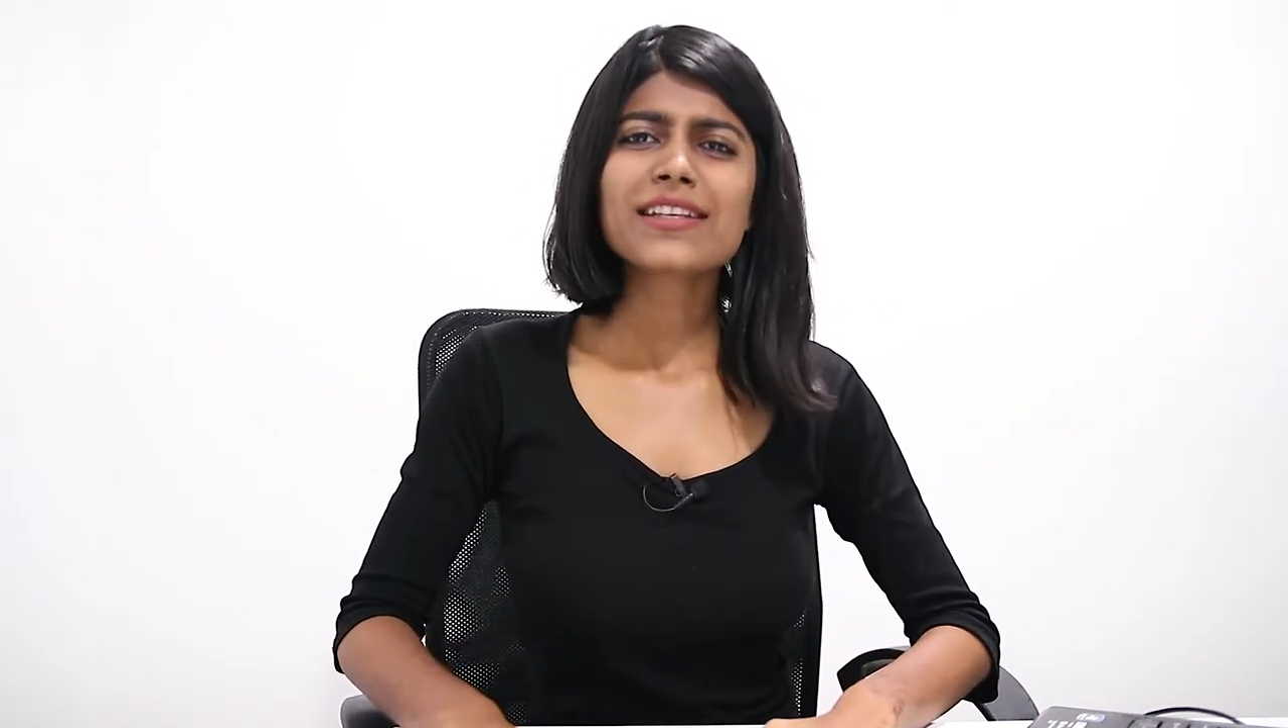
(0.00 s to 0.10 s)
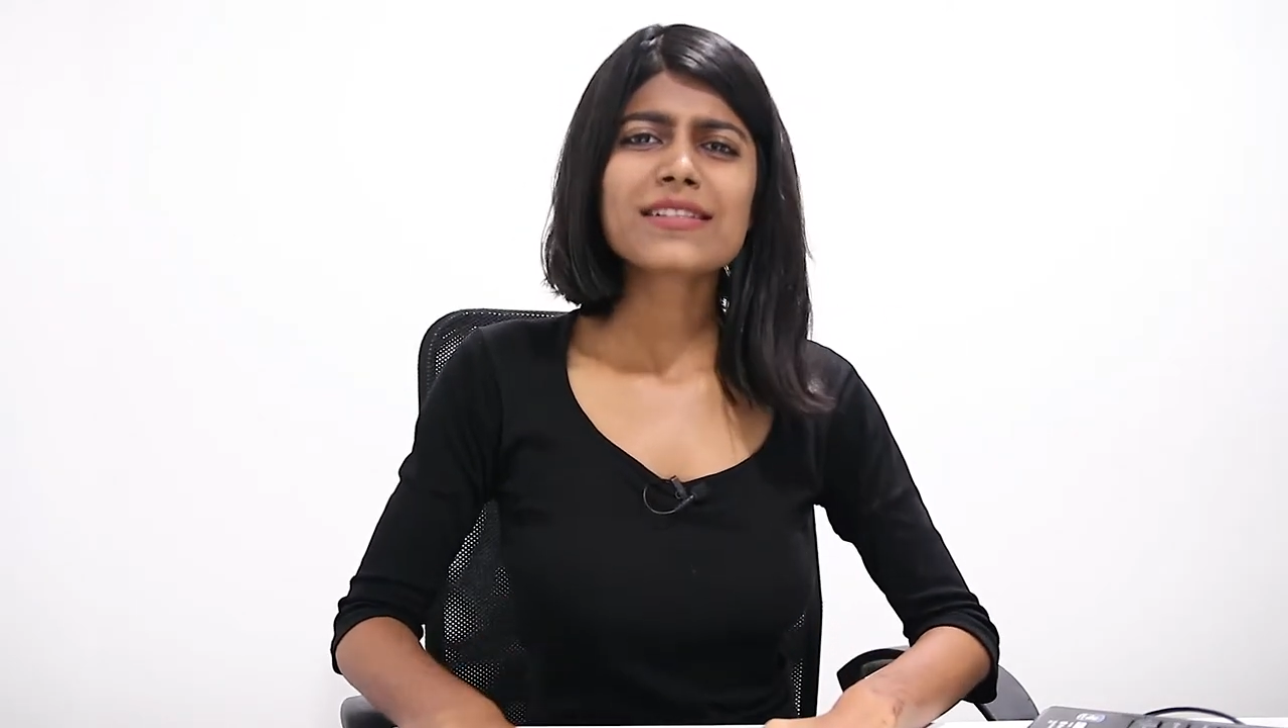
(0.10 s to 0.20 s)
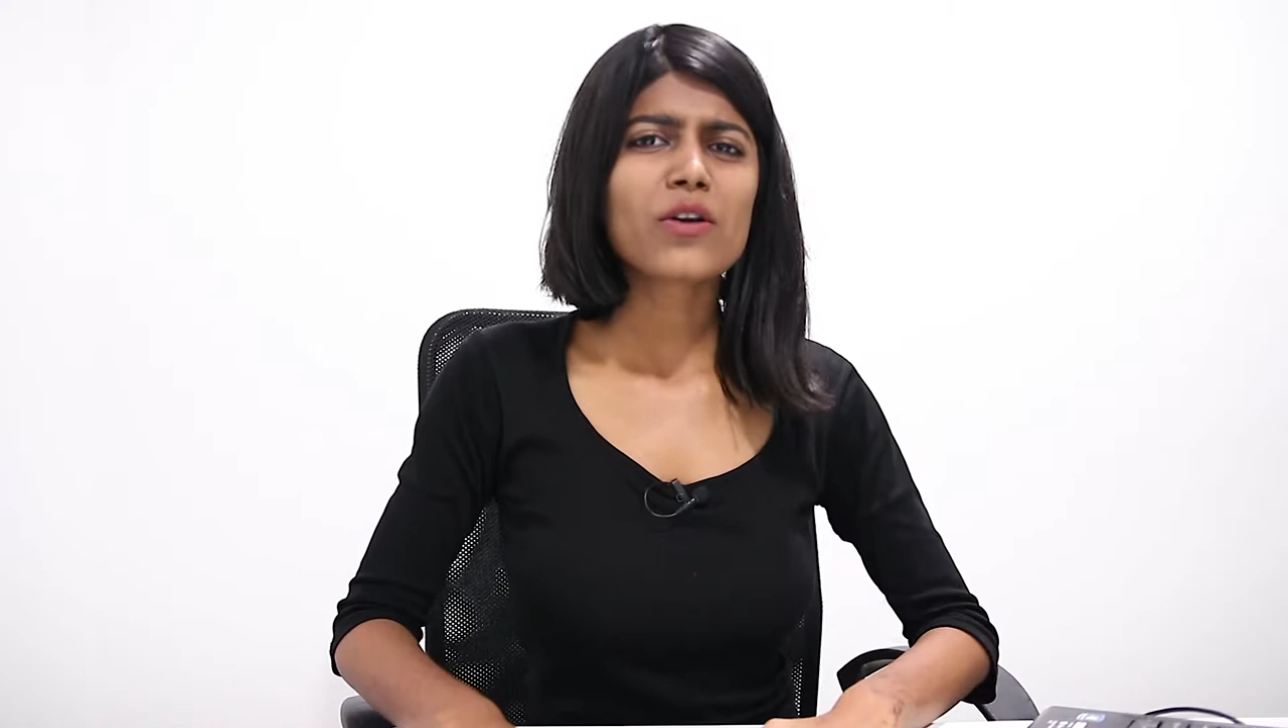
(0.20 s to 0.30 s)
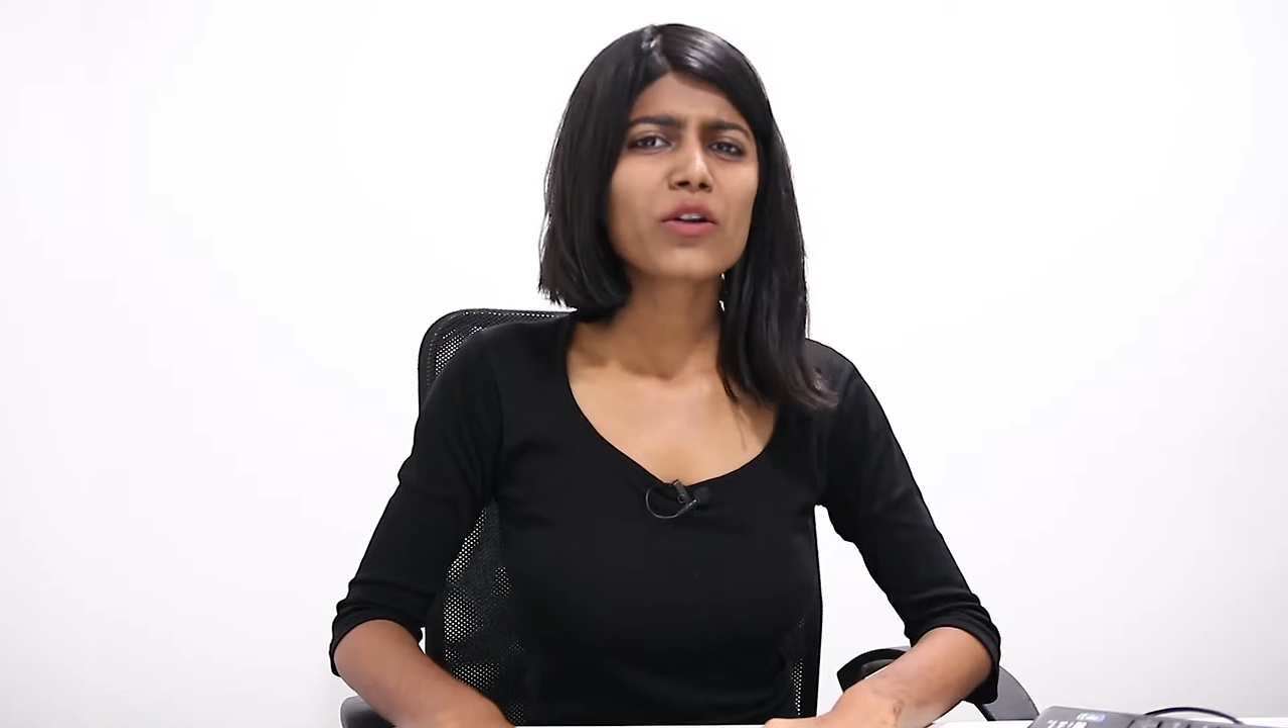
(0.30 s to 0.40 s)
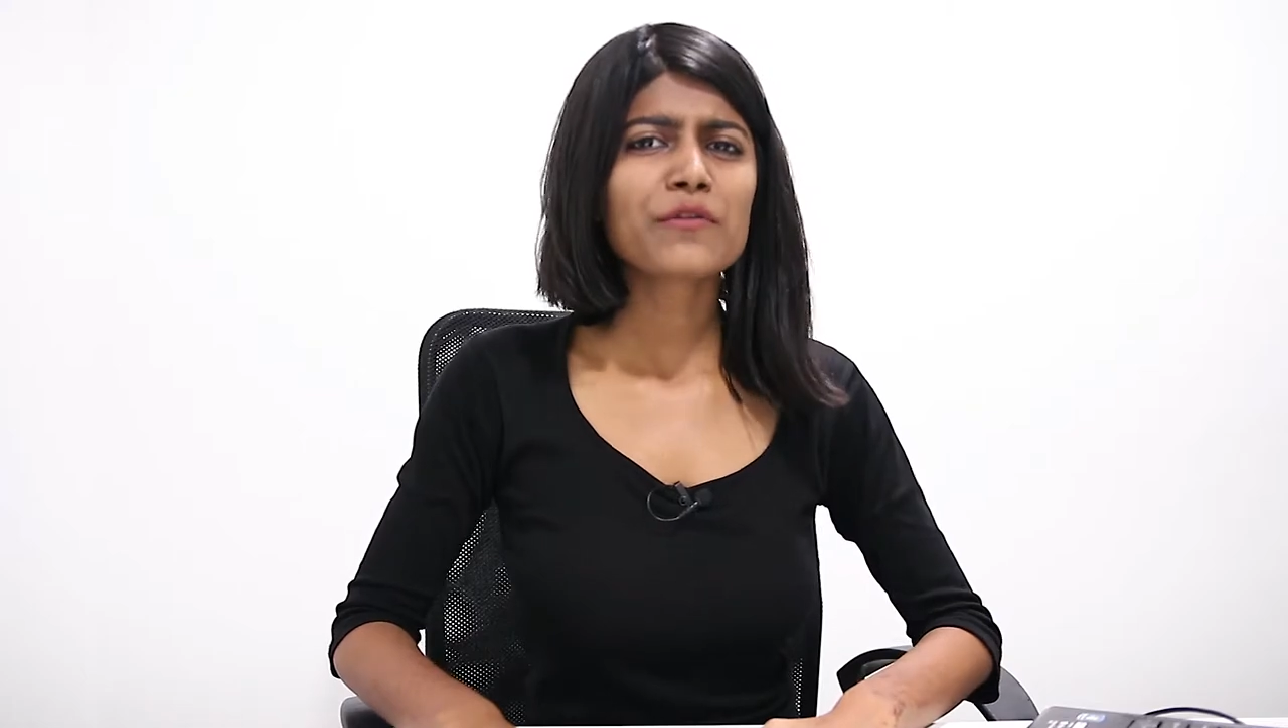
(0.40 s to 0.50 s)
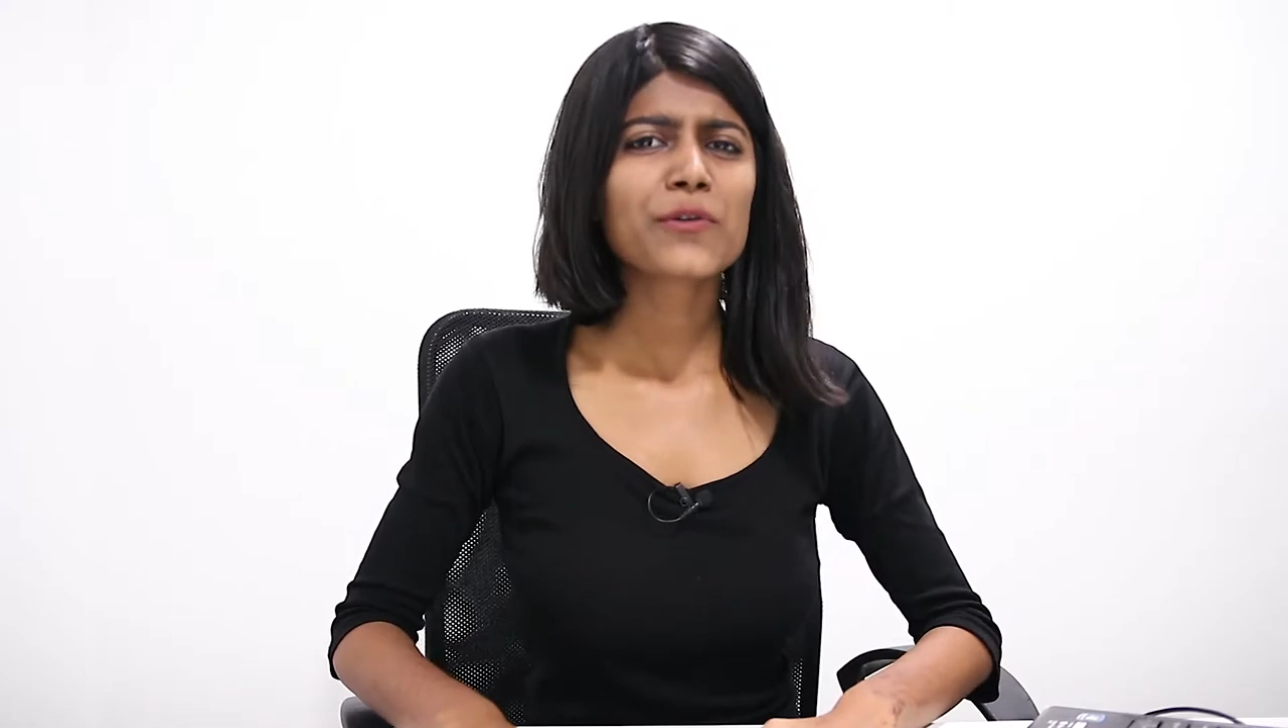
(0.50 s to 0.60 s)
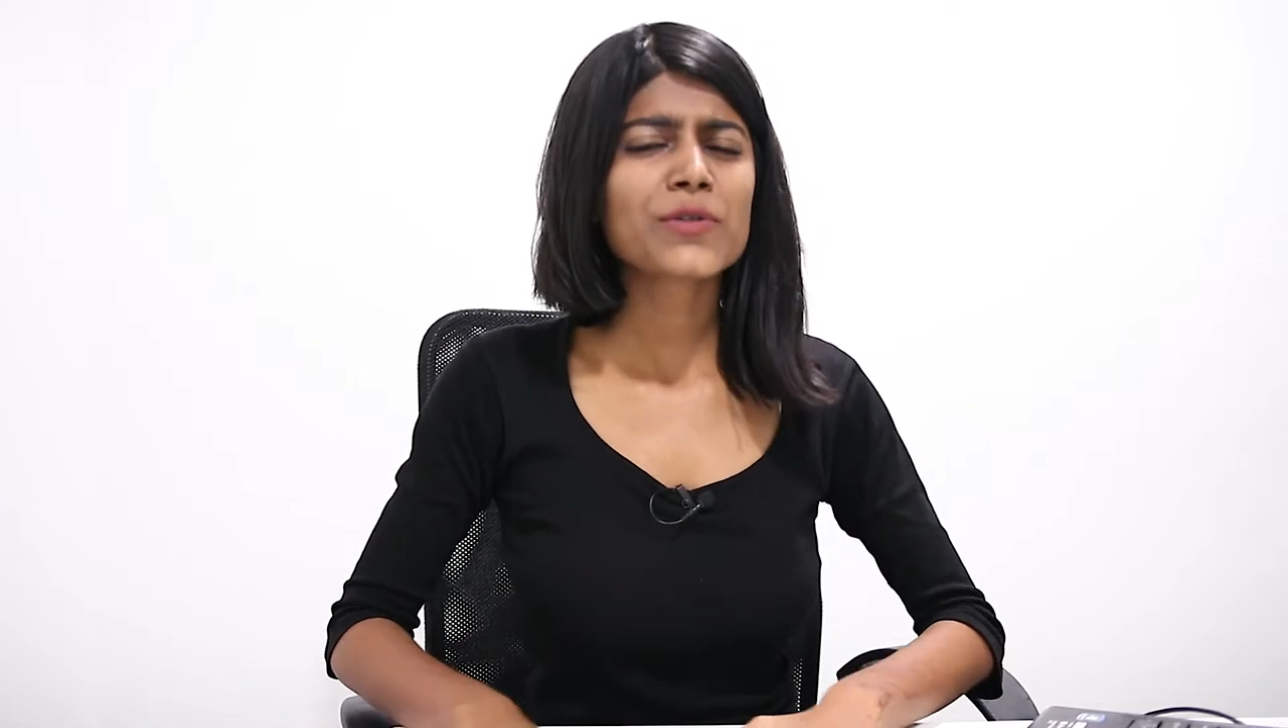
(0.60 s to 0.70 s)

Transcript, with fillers: is Honor